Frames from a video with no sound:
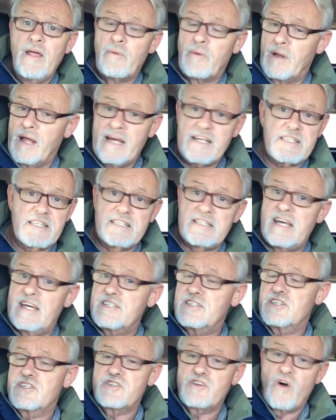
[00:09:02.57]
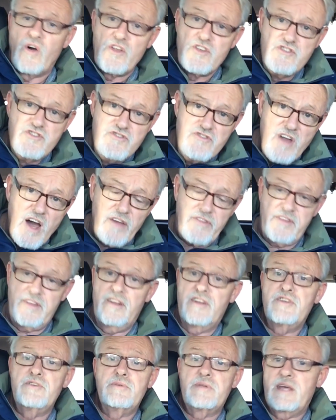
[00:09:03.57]
Relaxing test has got nothing to
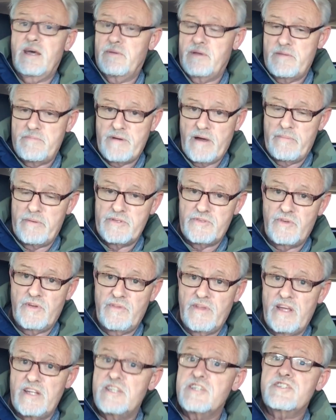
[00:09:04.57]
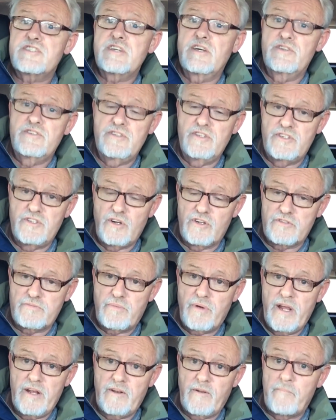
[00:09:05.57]
do with how many puppies are in there. It just tells you the dog's
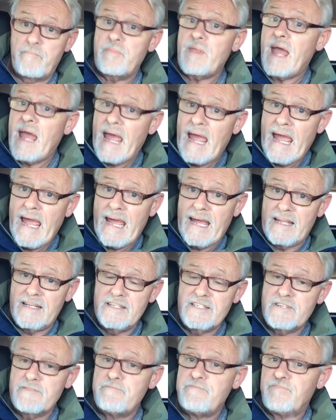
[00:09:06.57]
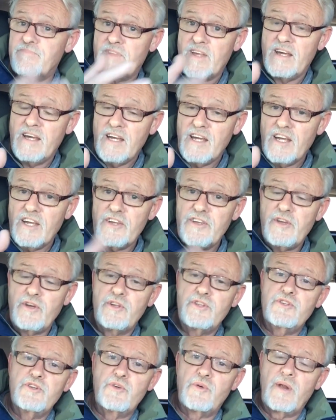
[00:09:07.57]
pregnant. And you
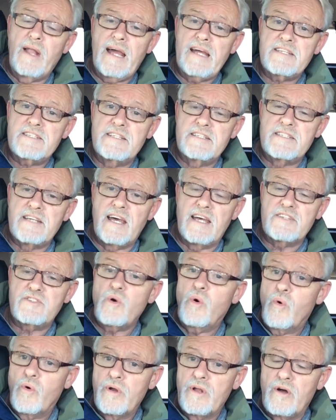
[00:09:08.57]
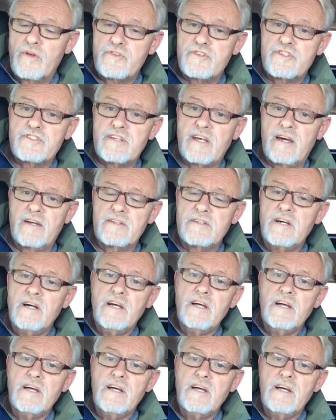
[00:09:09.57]
could do a relaxing test or an ultrasound.